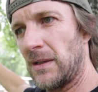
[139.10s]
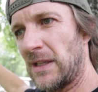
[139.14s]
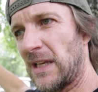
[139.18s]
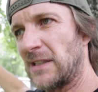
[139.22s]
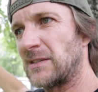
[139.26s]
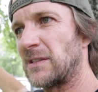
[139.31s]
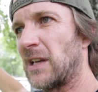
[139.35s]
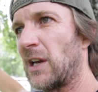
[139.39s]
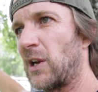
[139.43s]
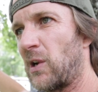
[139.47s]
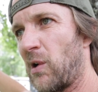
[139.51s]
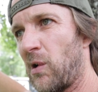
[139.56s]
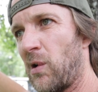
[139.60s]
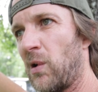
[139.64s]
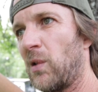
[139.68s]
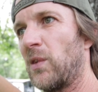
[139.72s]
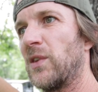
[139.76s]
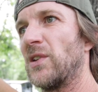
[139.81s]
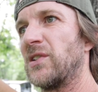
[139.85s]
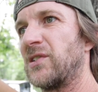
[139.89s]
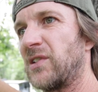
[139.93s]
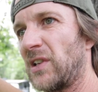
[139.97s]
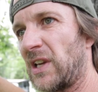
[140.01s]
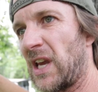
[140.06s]
That's like all
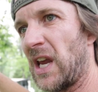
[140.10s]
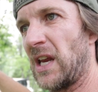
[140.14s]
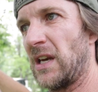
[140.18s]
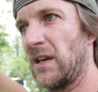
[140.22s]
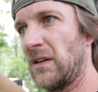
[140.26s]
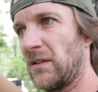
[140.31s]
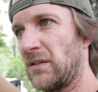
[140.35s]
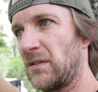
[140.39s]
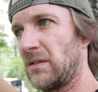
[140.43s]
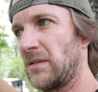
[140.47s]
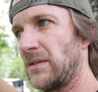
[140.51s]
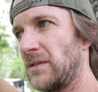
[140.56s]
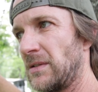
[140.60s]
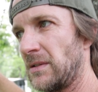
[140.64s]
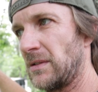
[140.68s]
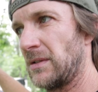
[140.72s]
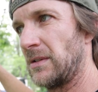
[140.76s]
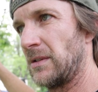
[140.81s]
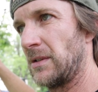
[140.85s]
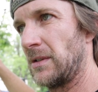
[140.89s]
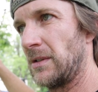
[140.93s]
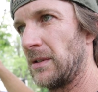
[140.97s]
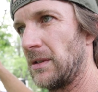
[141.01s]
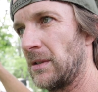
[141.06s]
the cicadas.
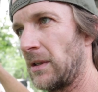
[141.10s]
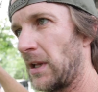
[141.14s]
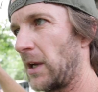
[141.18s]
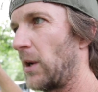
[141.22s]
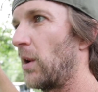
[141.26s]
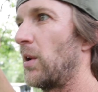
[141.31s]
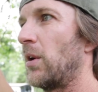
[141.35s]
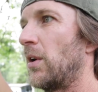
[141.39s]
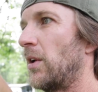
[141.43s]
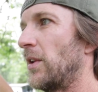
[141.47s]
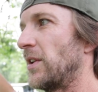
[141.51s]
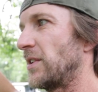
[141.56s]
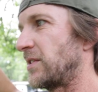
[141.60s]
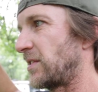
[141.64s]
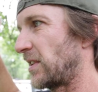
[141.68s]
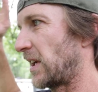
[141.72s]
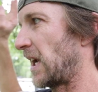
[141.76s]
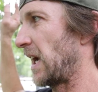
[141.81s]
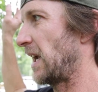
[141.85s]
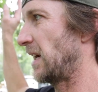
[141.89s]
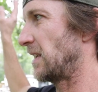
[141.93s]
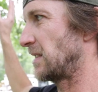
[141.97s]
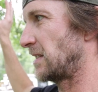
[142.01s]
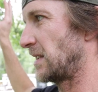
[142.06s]
Like all the
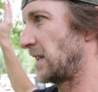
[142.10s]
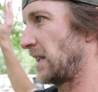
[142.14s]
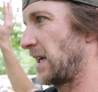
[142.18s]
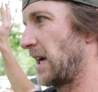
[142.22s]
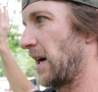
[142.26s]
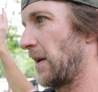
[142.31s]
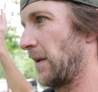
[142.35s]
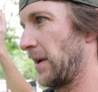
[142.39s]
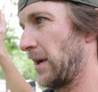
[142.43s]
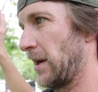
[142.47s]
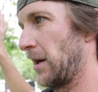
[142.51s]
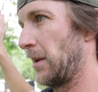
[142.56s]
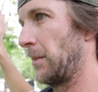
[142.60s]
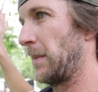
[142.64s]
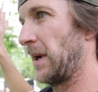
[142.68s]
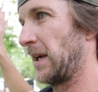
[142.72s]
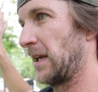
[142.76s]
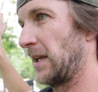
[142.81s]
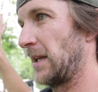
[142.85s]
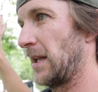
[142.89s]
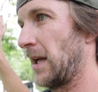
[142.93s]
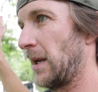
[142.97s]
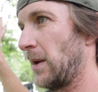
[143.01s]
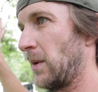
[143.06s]
cicadas in the area are
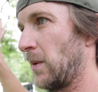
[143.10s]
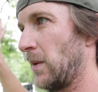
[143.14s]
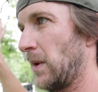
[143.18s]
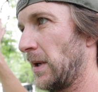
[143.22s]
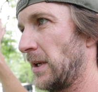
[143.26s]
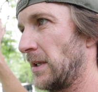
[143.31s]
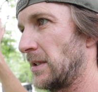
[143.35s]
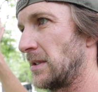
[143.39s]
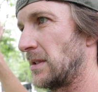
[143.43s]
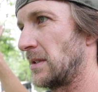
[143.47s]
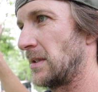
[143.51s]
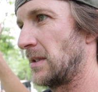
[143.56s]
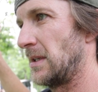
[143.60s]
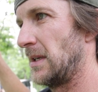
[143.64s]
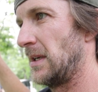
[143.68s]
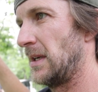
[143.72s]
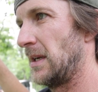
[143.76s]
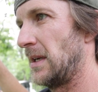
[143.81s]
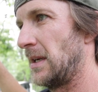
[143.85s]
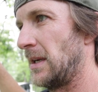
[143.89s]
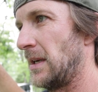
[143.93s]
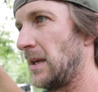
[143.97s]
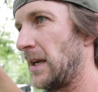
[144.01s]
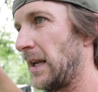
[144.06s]
making that noise.
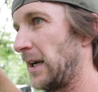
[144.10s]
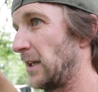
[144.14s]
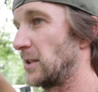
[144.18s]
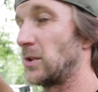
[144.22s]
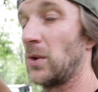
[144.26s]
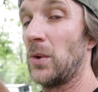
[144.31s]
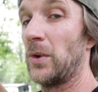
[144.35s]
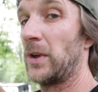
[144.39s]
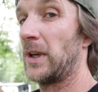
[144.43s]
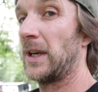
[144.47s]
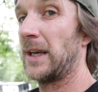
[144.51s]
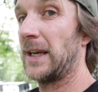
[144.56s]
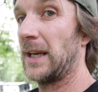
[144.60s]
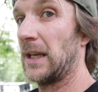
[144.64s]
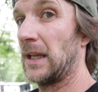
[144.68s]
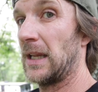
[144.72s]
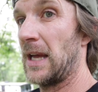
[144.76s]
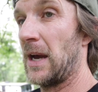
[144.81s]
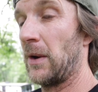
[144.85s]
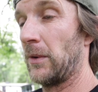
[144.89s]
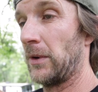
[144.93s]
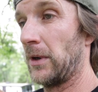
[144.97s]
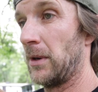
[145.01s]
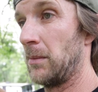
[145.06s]
And it's only gonna get
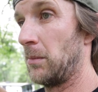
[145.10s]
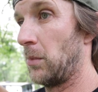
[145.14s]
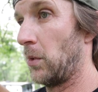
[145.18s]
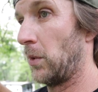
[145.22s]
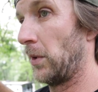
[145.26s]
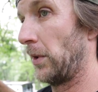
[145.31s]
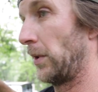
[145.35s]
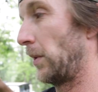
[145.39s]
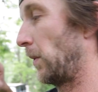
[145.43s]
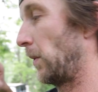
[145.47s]
louder and more